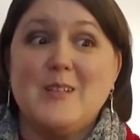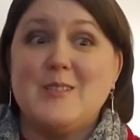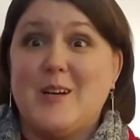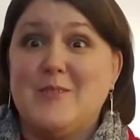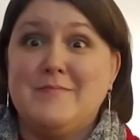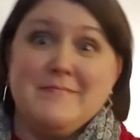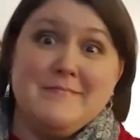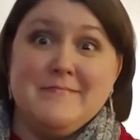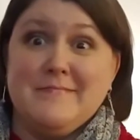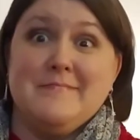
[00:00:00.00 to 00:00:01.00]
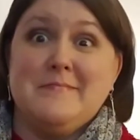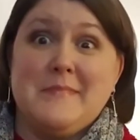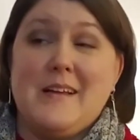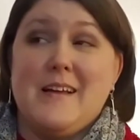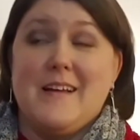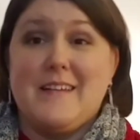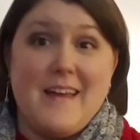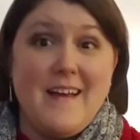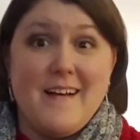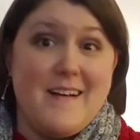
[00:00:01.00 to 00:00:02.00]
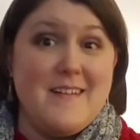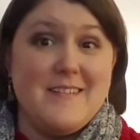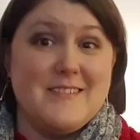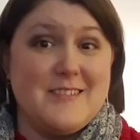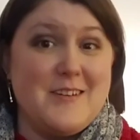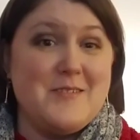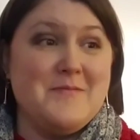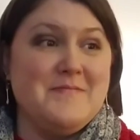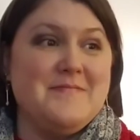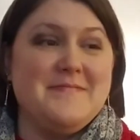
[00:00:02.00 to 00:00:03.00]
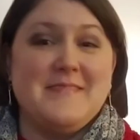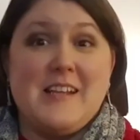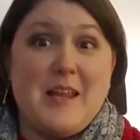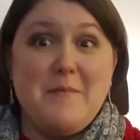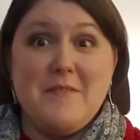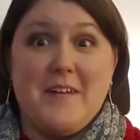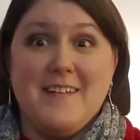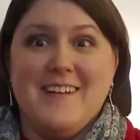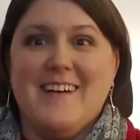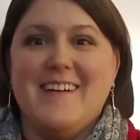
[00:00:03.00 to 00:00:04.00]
So, yeah, so that'll be fun.